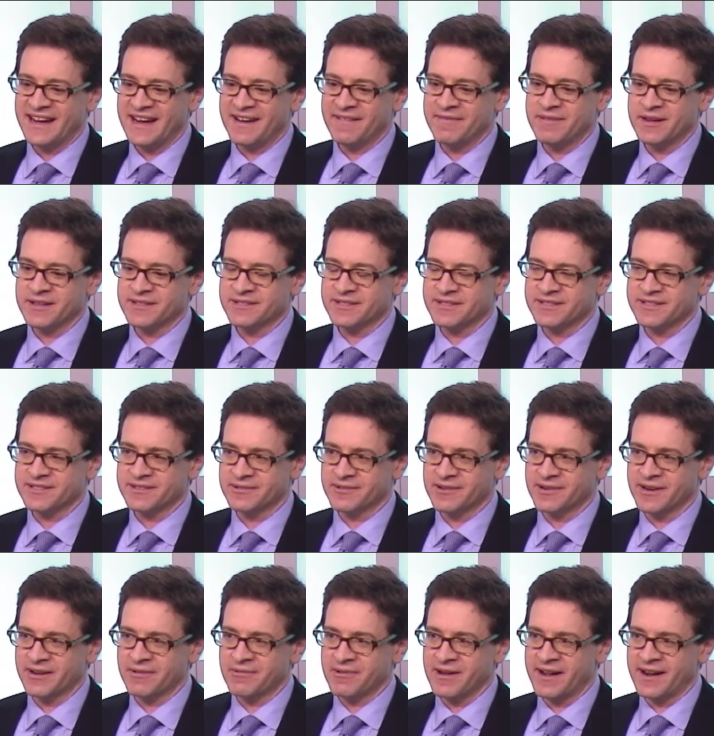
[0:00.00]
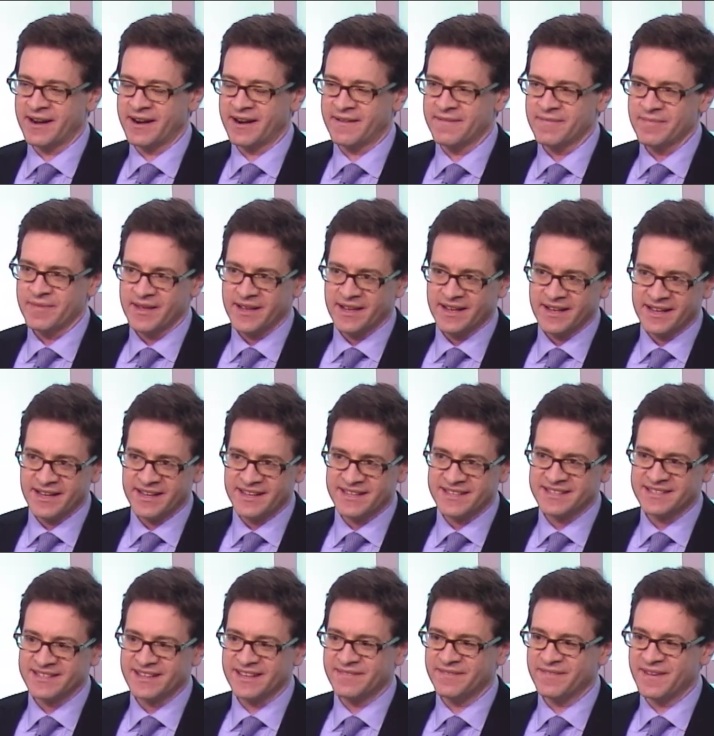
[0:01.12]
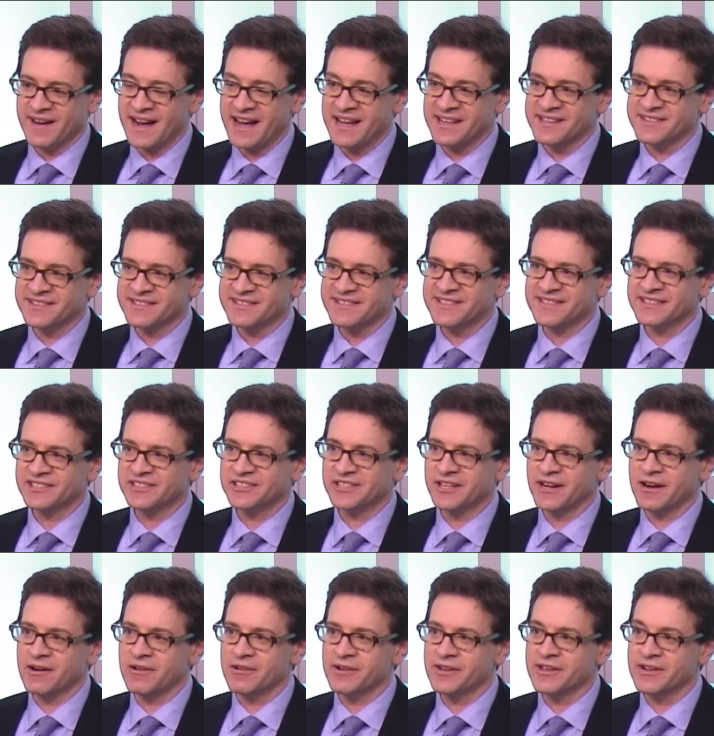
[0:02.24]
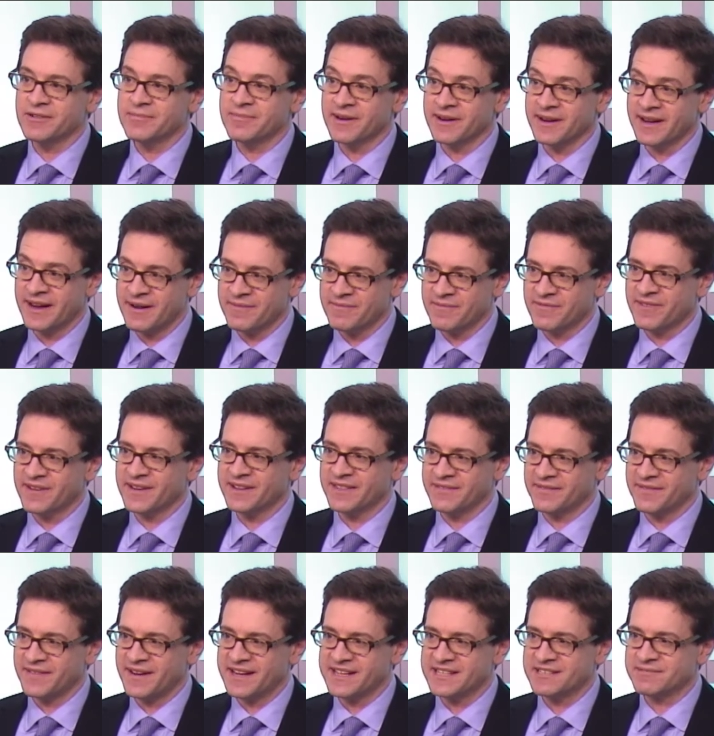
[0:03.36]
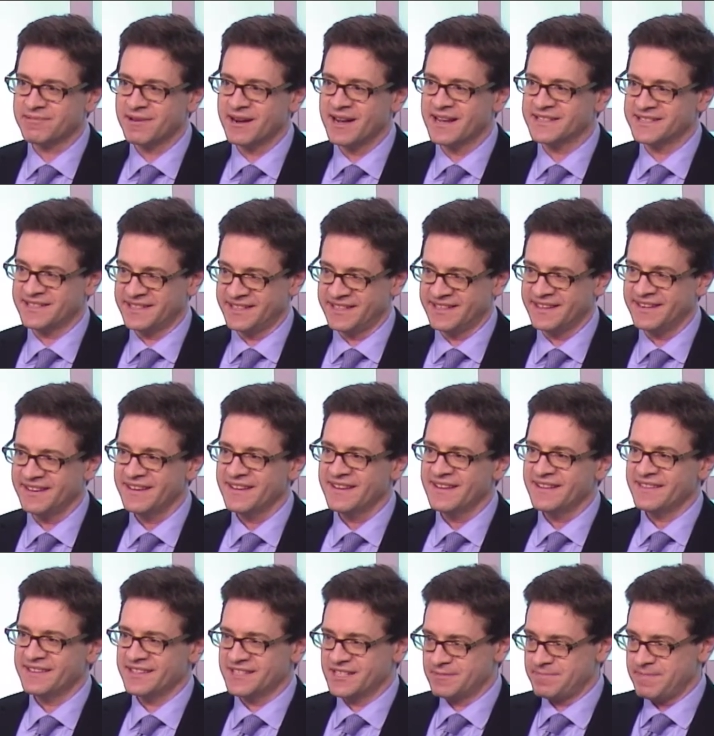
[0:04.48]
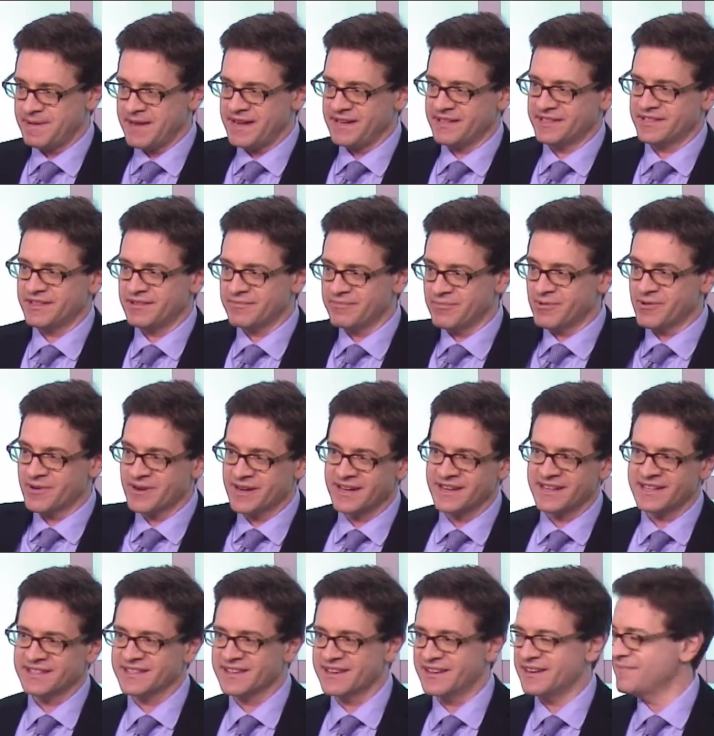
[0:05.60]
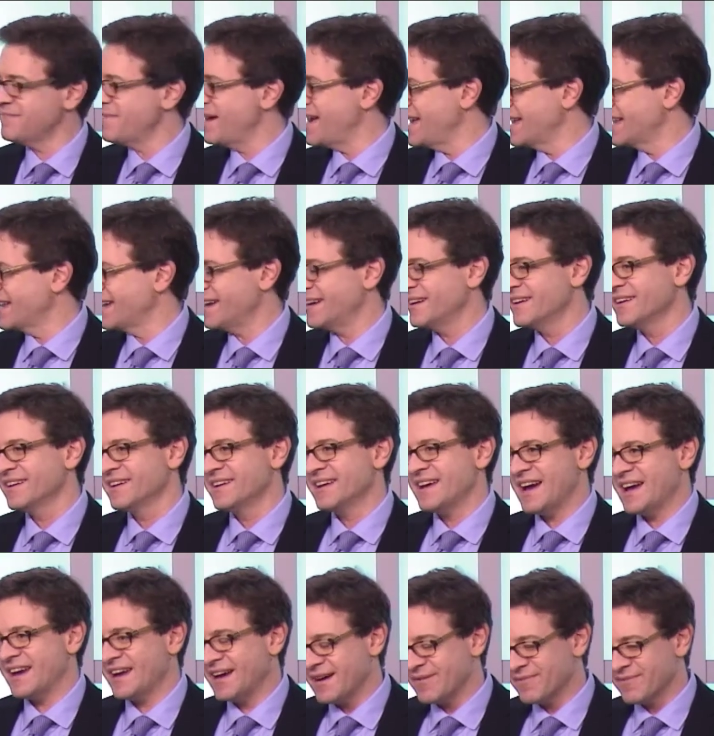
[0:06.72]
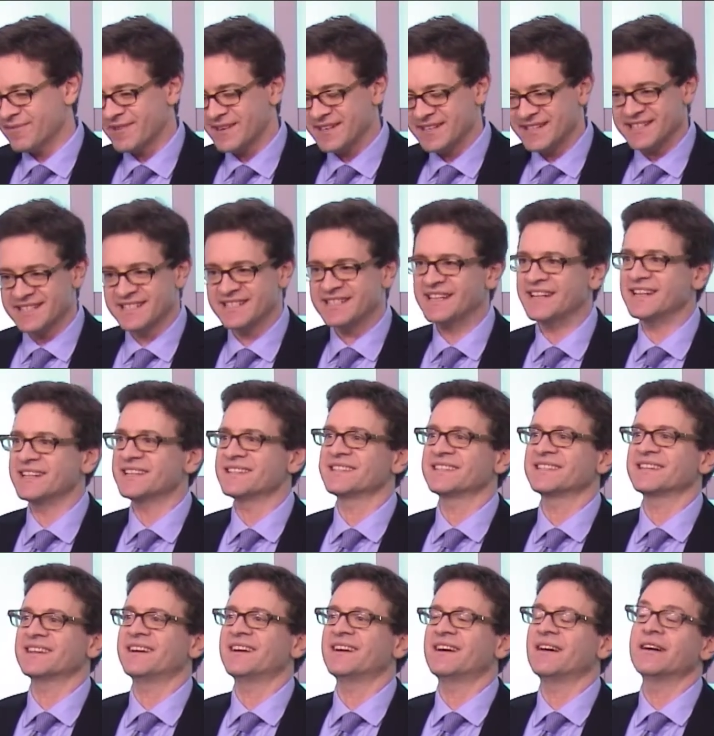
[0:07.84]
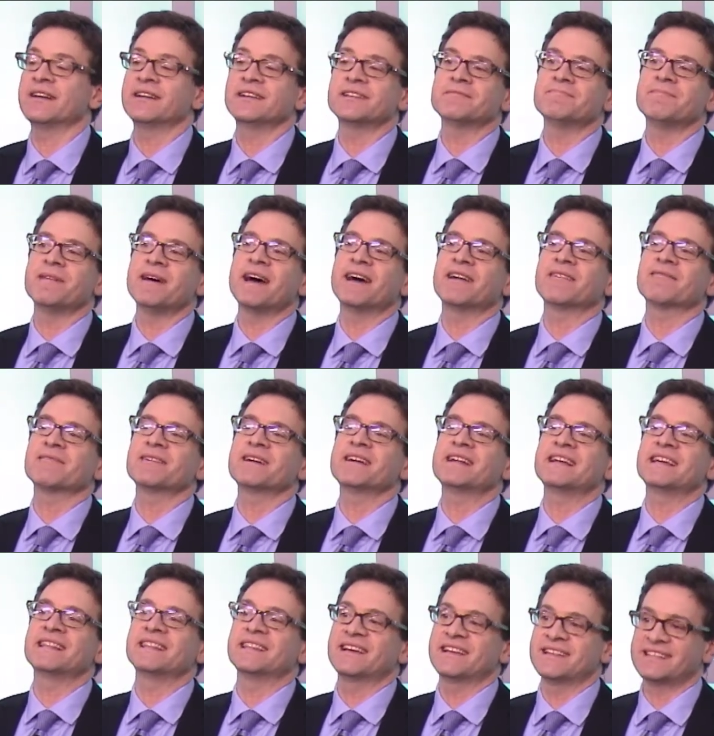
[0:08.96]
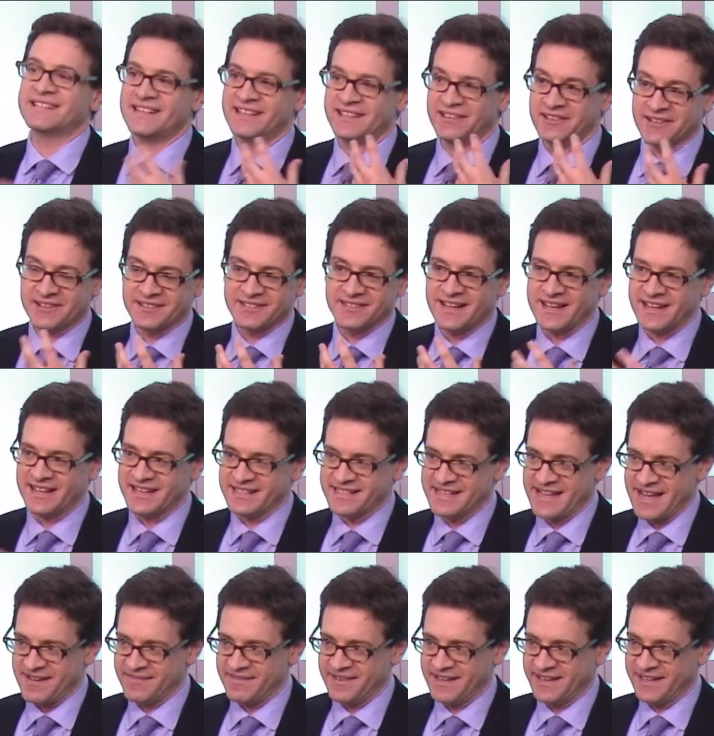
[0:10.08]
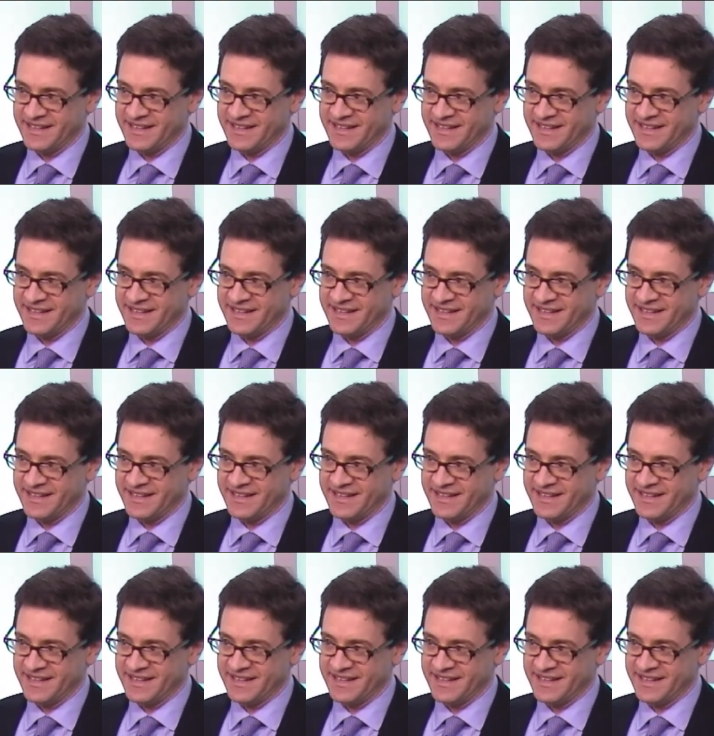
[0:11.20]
There's a story where his advisors show Hubert Humphrey, the vice president, the speech the morning he's going to make it, and Humphrey just sits on his bed reading this and looks like he's having an